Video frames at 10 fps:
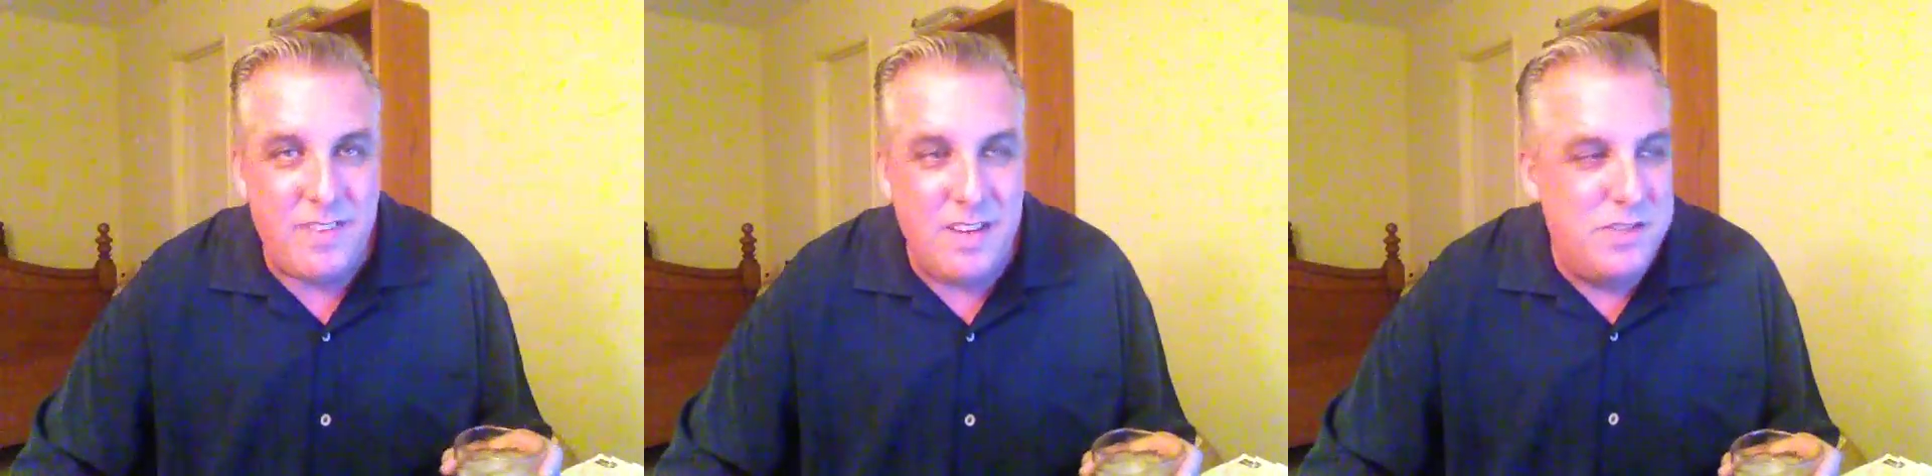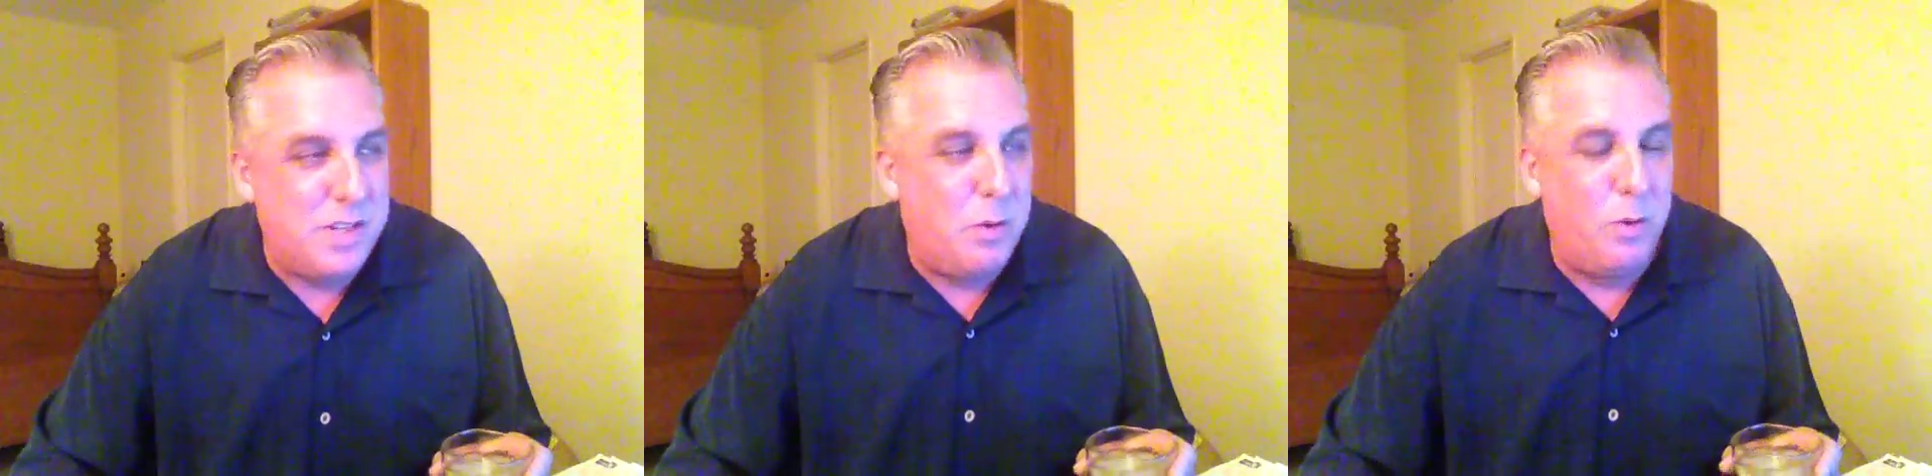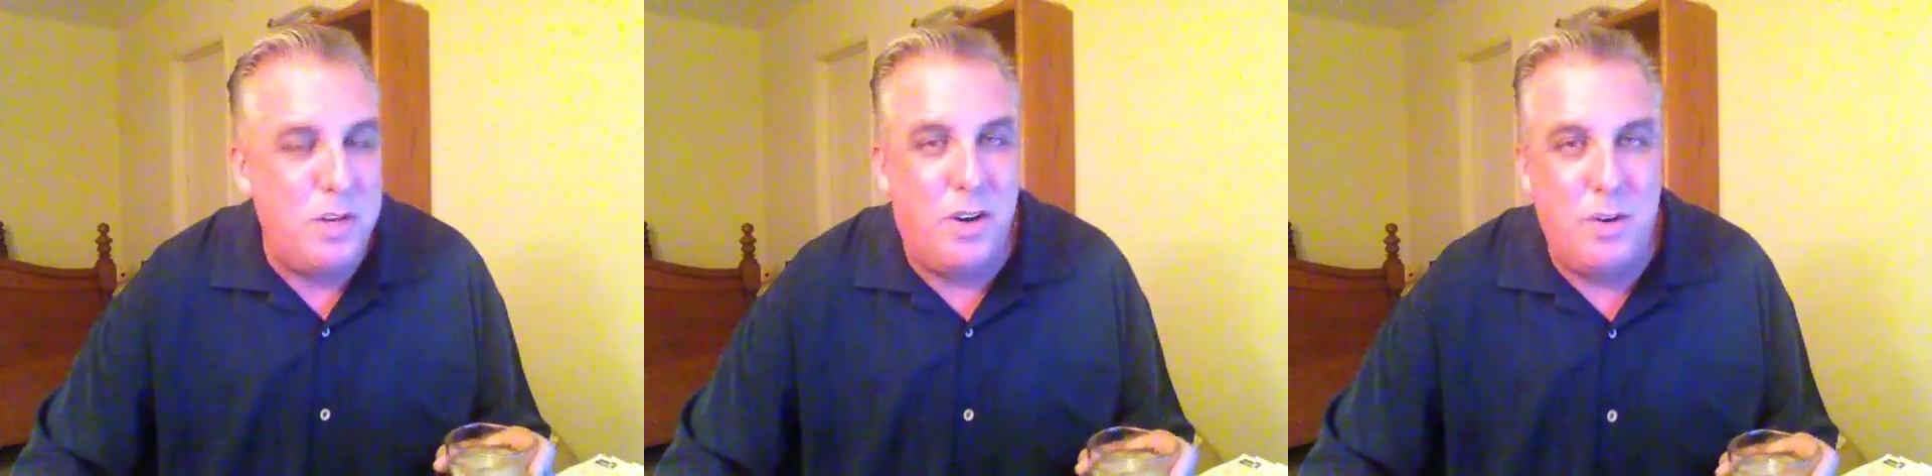There's a
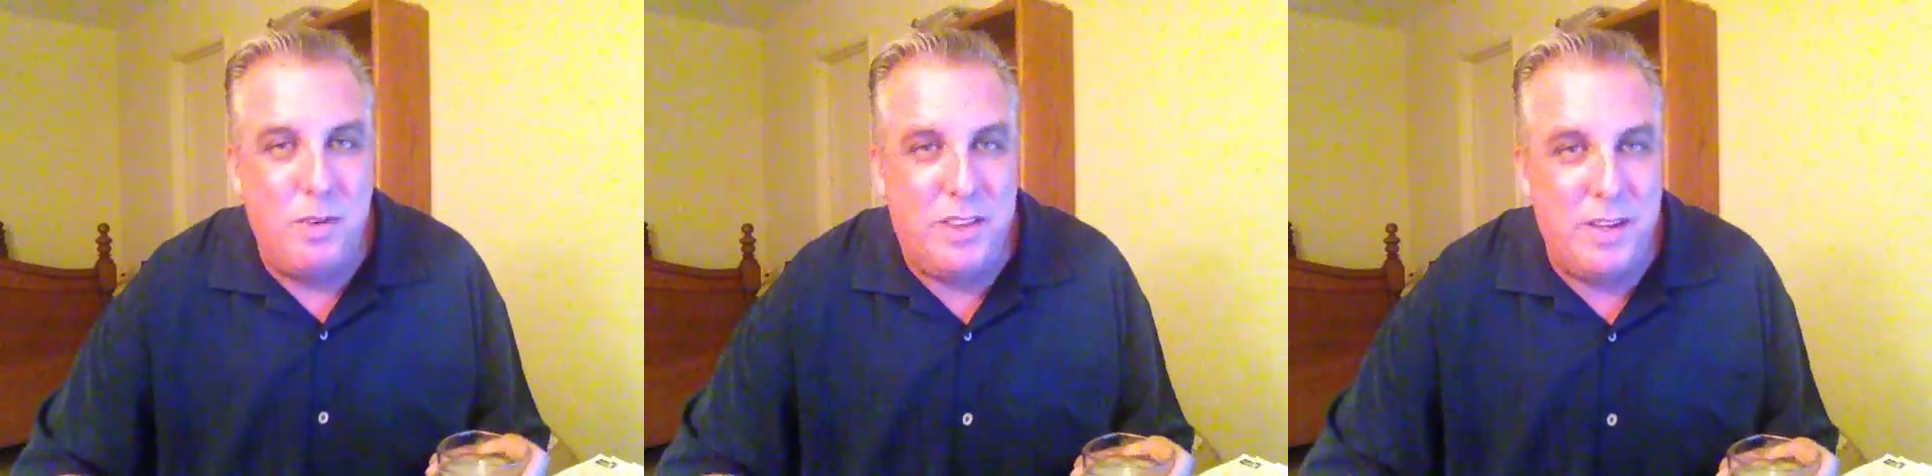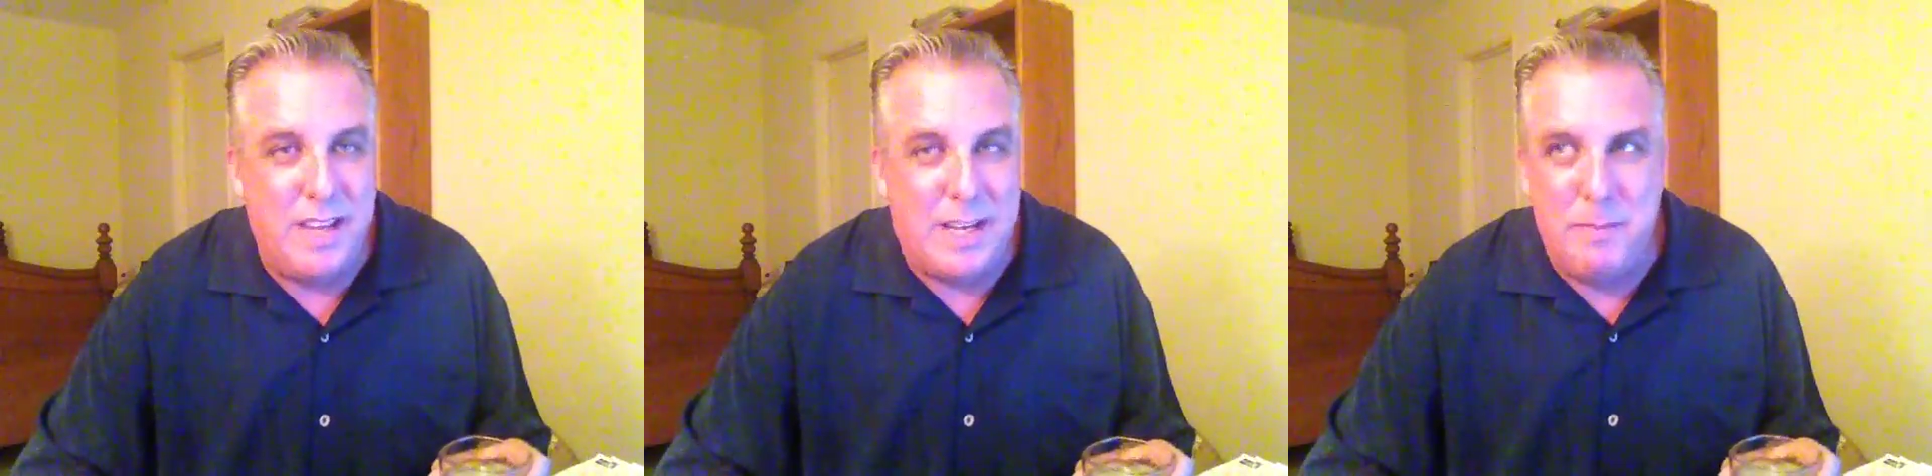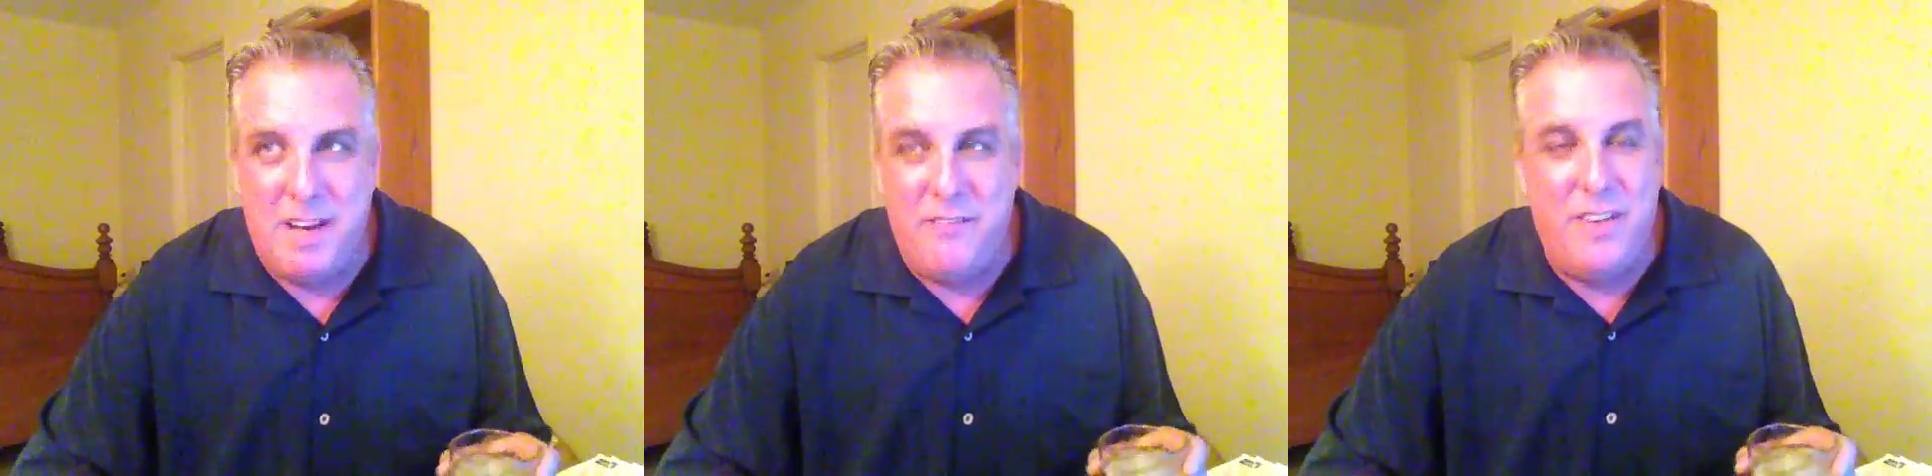courtyard with like
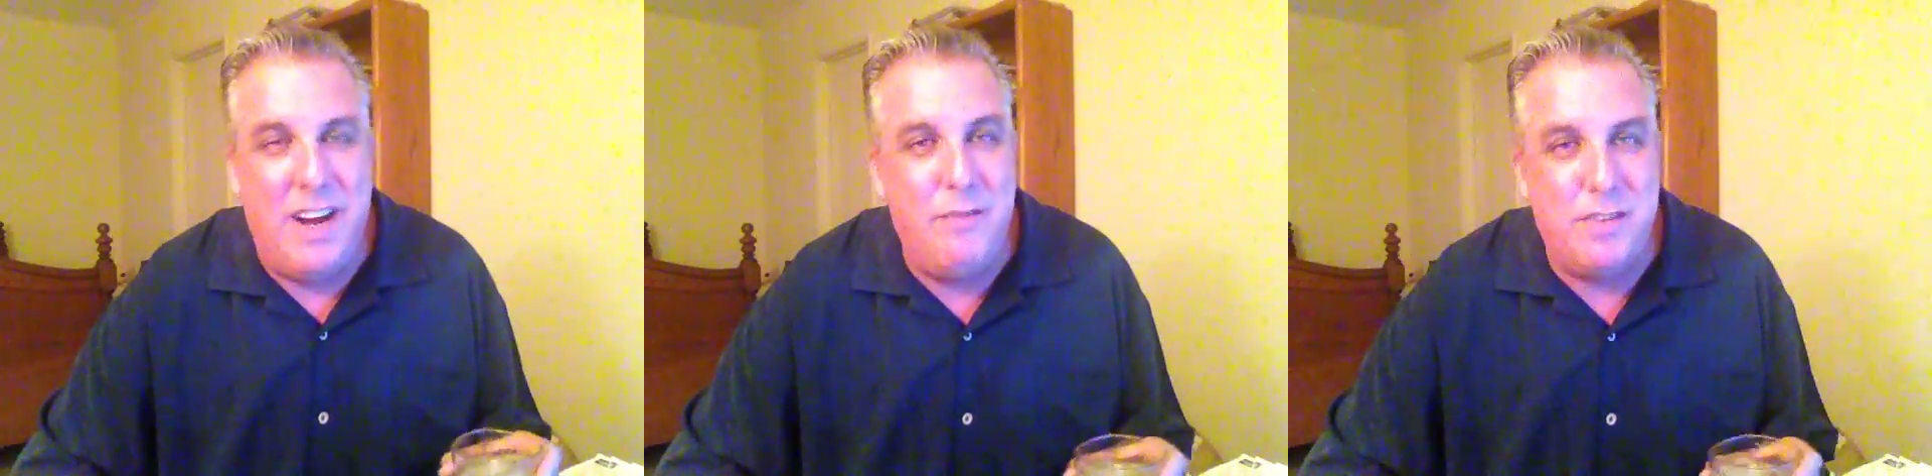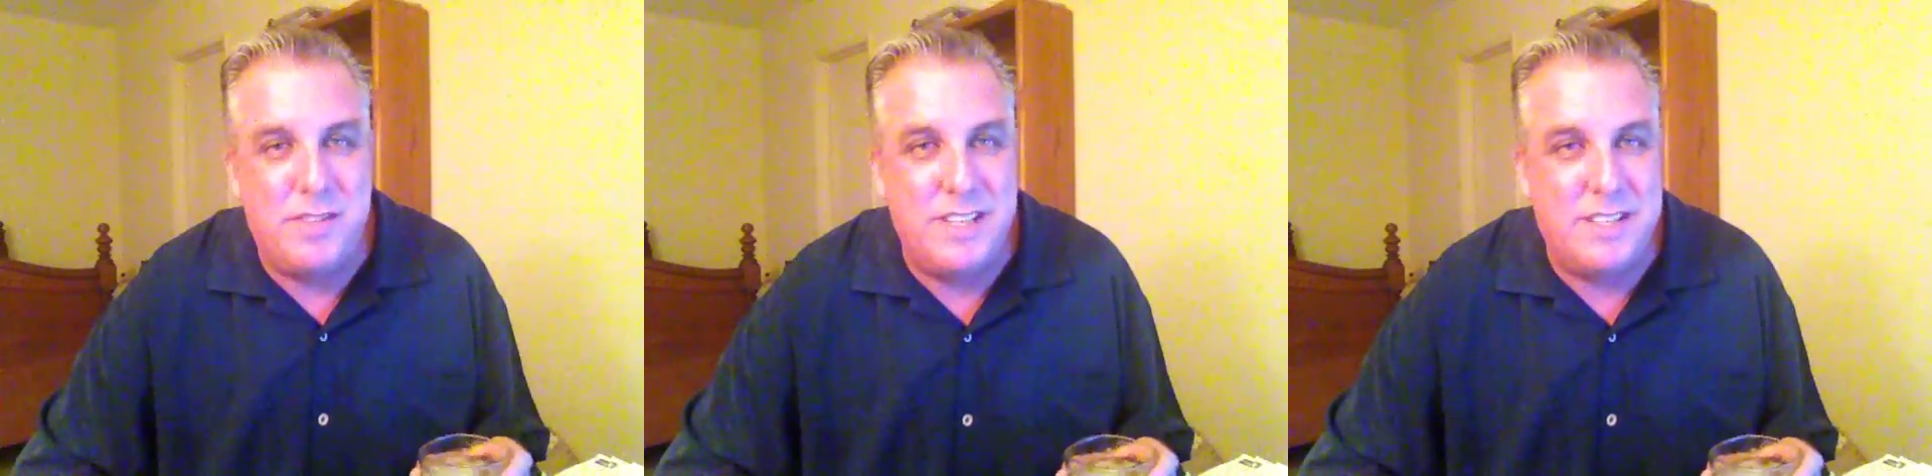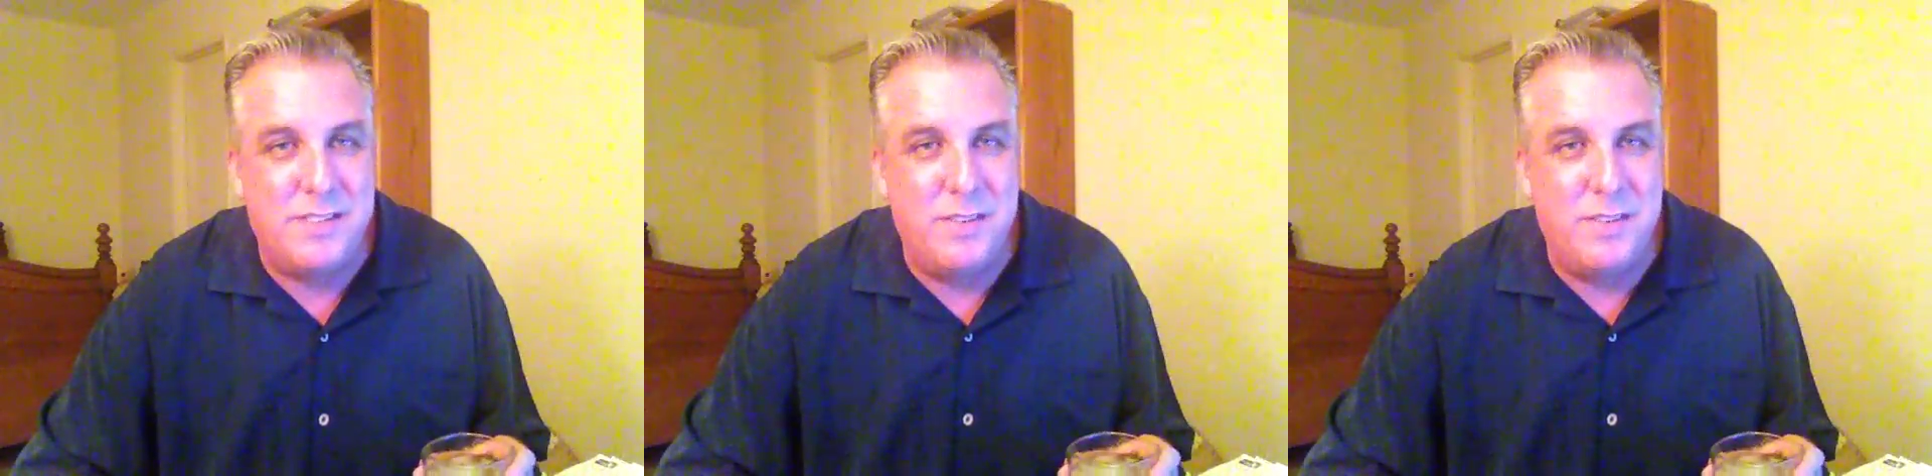about 5 or 6